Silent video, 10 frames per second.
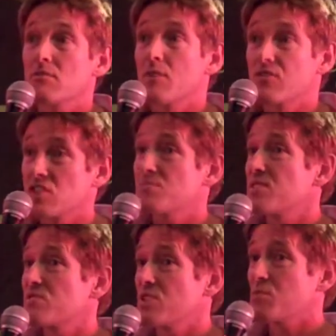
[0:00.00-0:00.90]
we've just
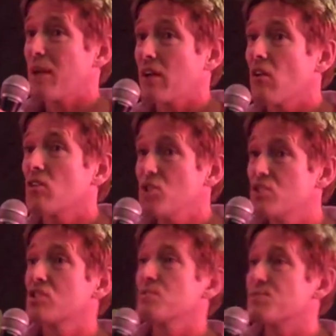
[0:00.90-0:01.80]
been switched back on.
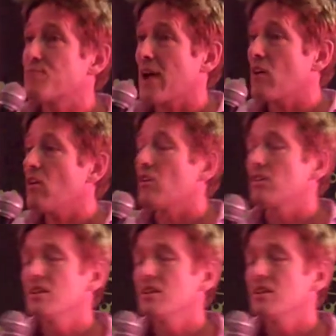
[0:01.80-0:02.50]
YouTube is back on.